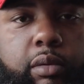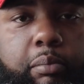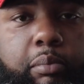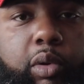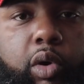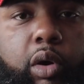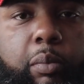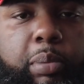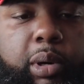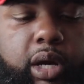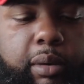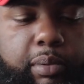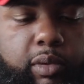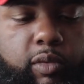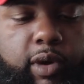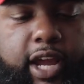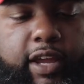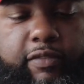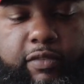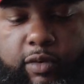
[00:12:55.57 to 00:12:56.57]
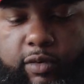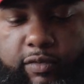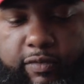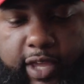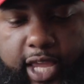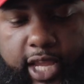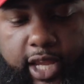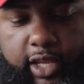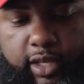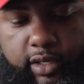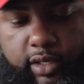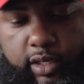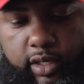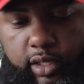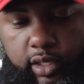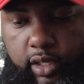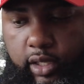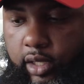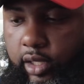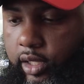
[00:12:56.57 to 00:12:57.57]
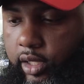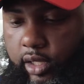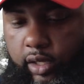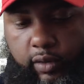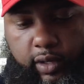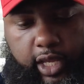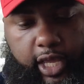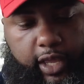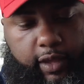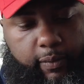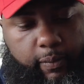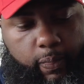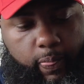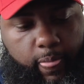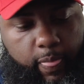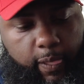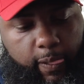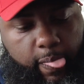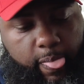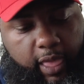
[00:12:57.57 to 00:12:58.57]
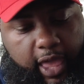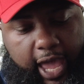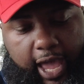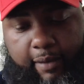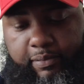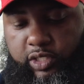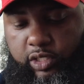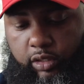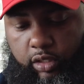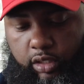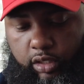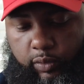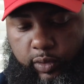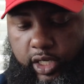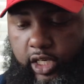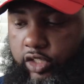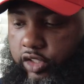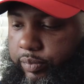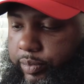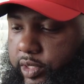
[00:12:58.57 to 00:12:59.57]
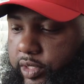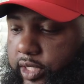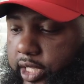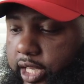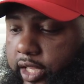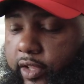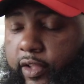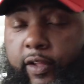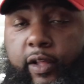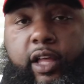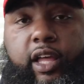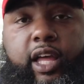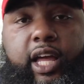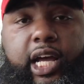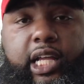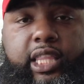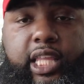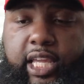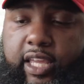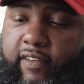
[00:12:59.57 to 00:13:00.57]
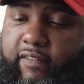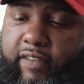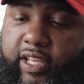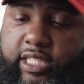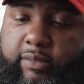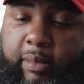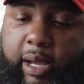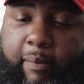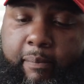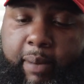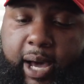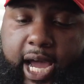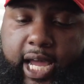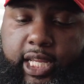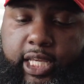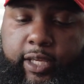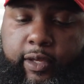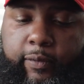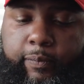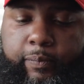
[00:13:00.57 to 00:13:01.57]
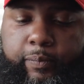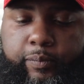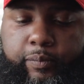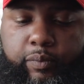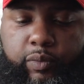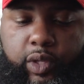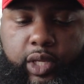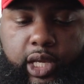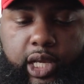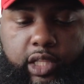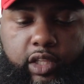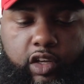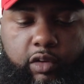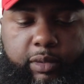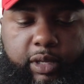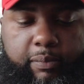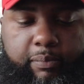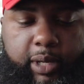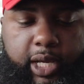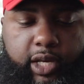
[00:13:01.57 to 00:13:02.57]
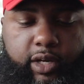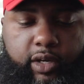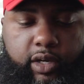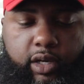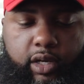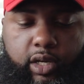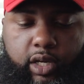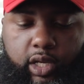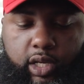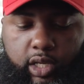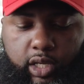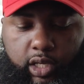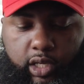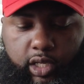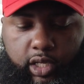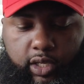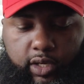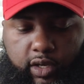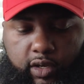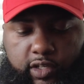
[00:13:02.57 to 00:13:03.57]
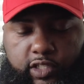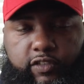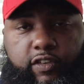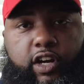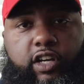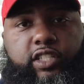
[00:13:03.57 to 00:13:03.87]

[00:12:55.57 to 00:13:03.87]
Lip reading: bullpup rifle fan. Okay, absolutely 100%. I think it fits my body a little bit better. You know, as far